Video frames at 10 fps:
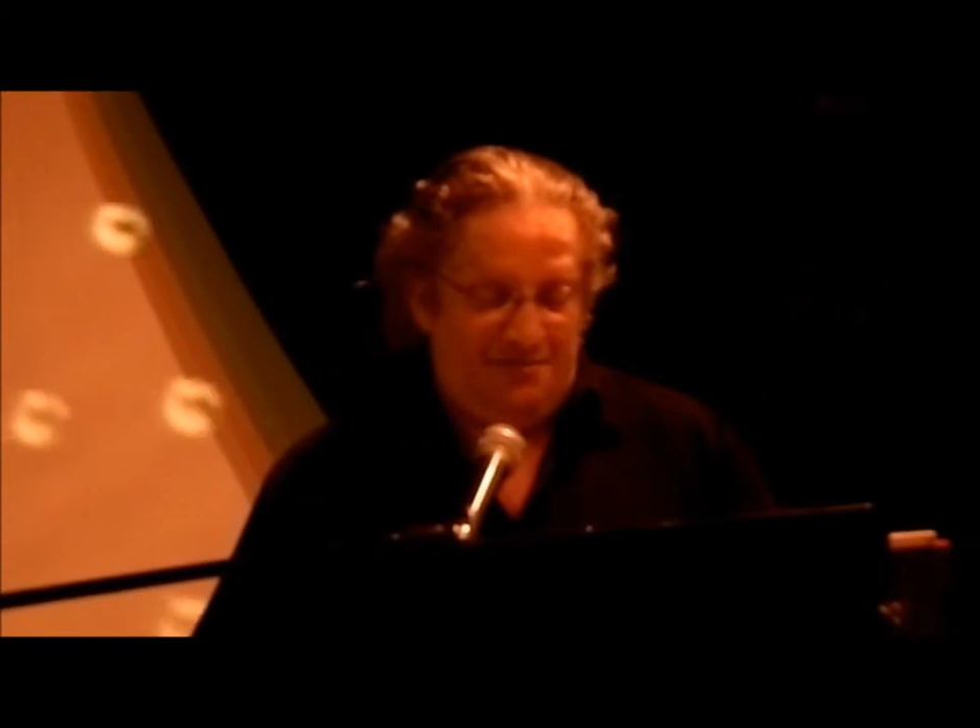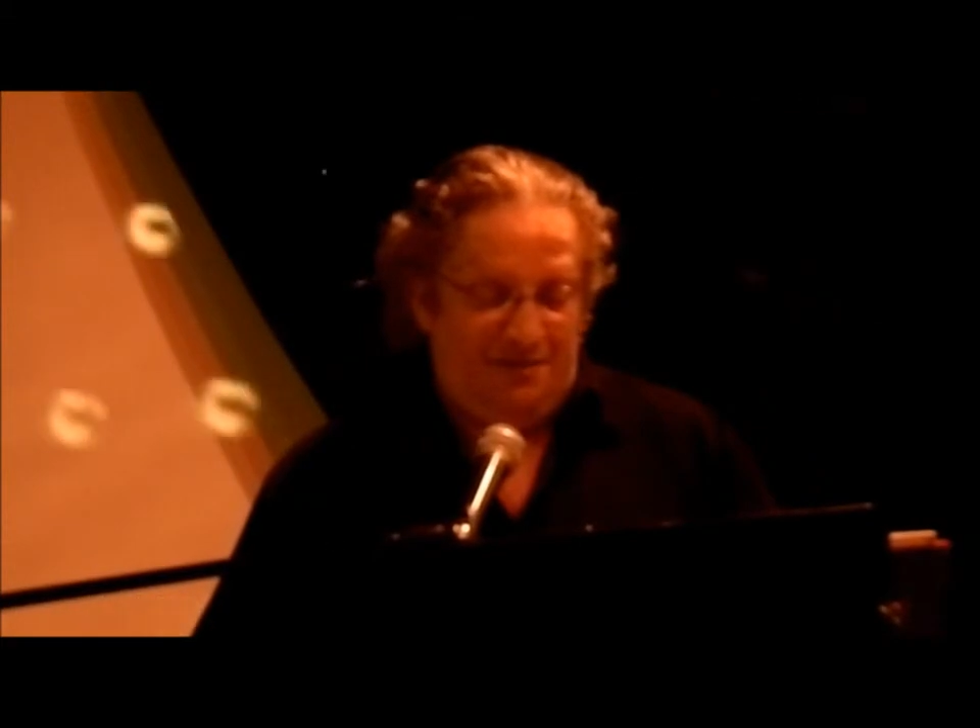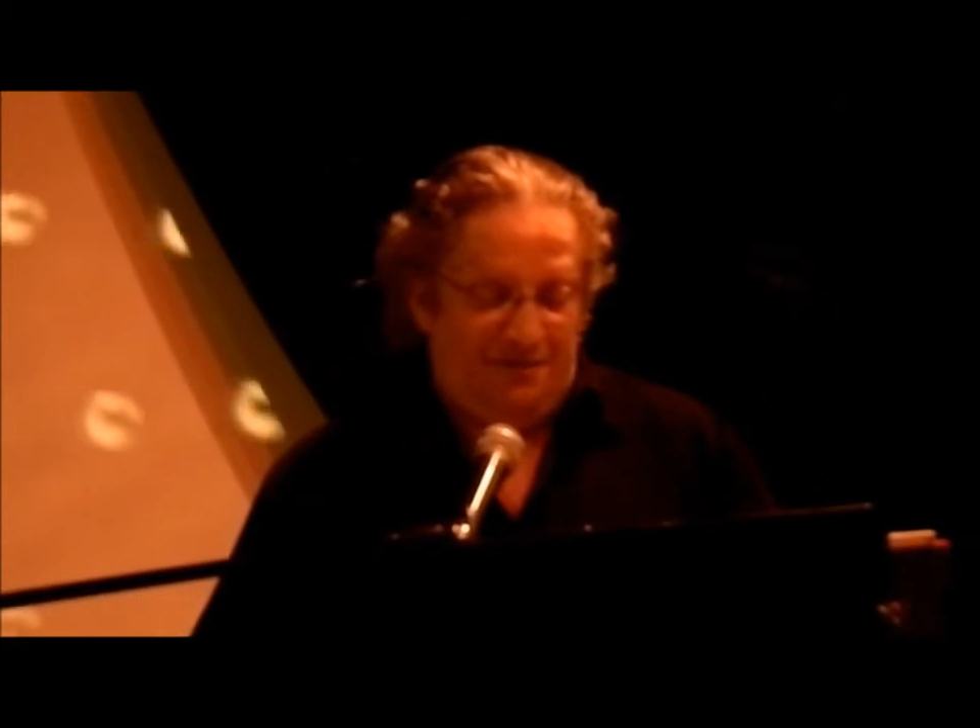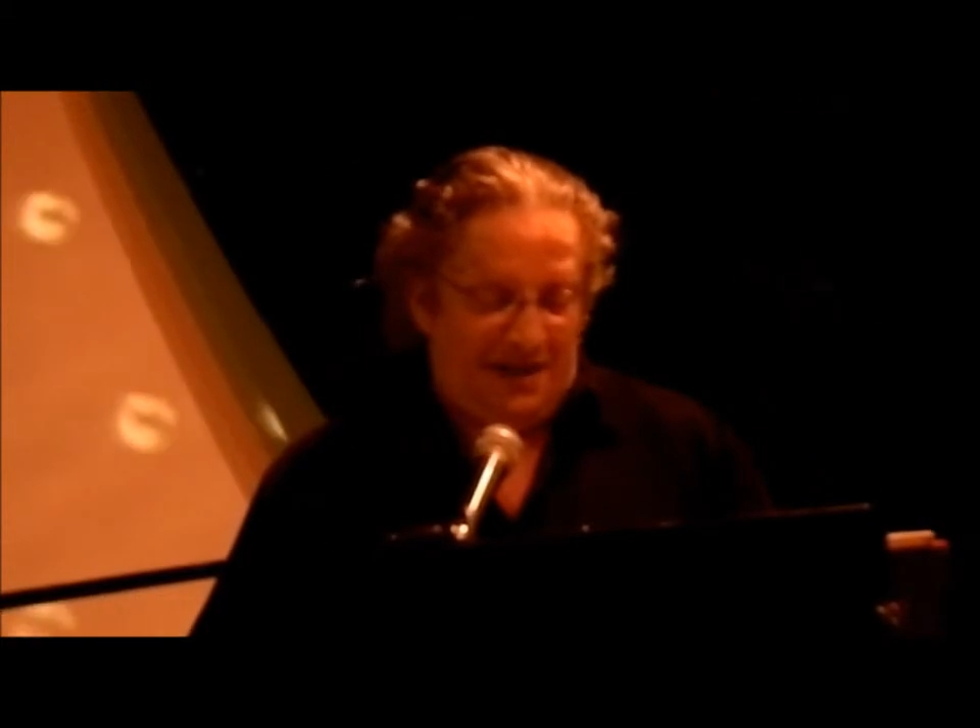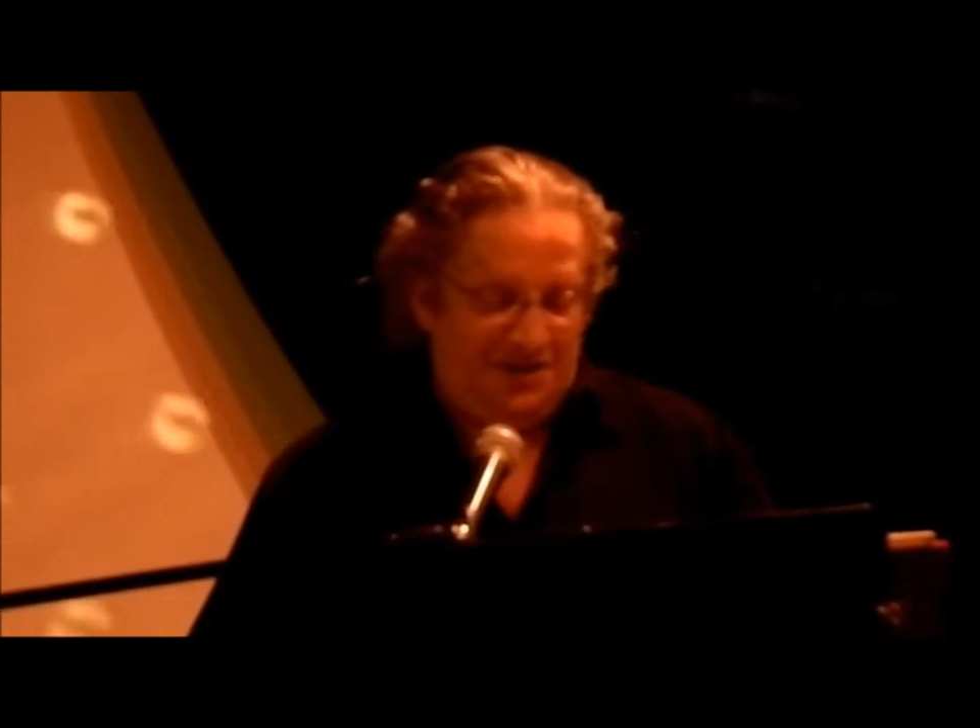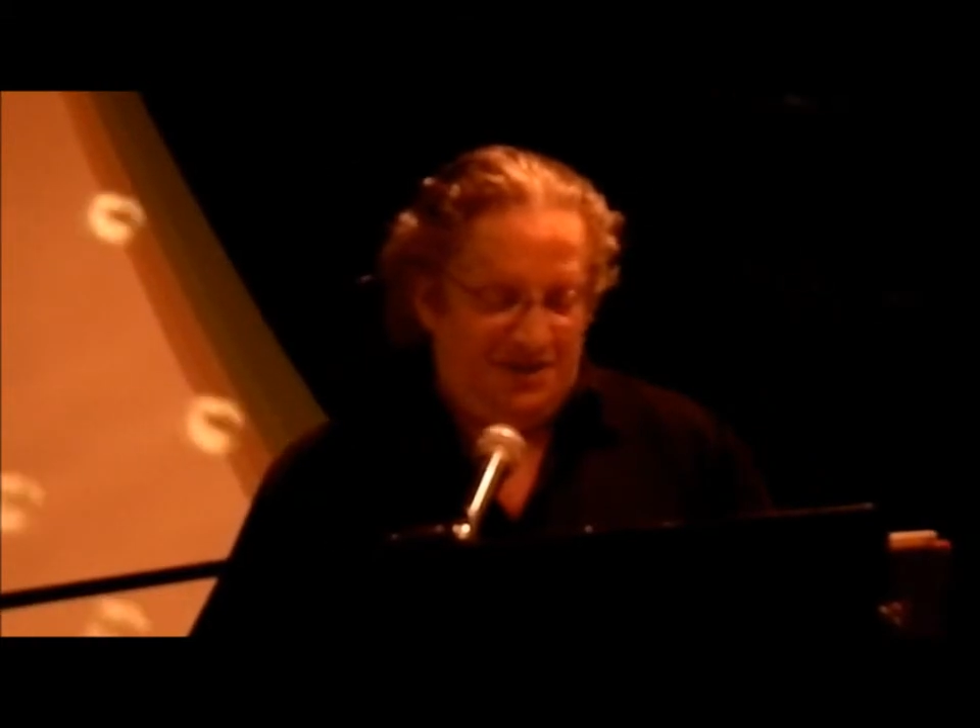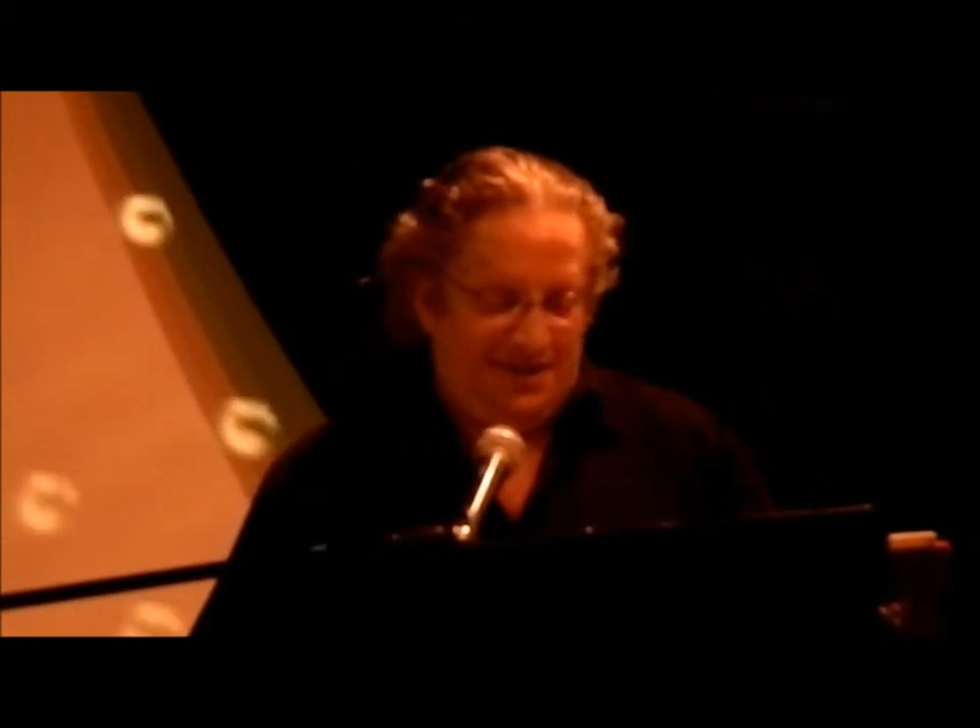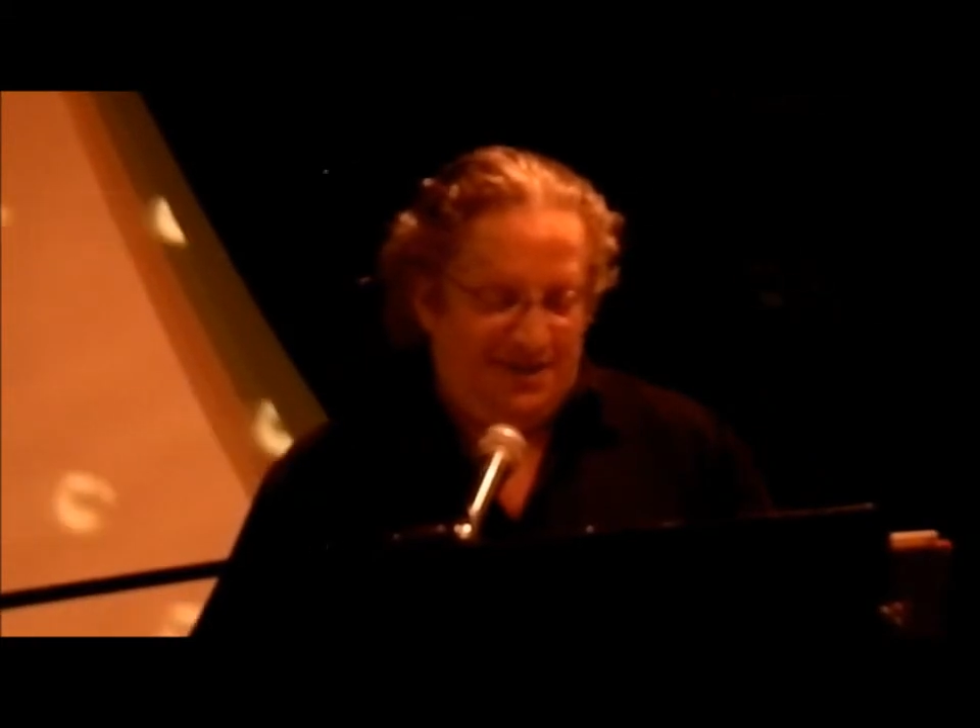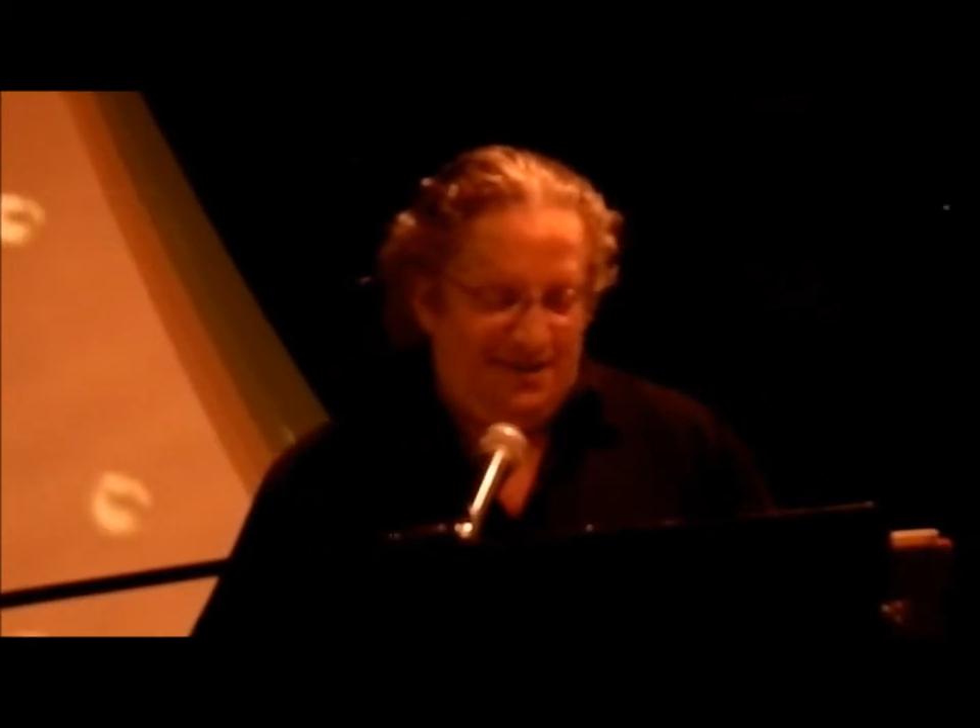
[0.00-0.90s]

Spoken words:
reflection,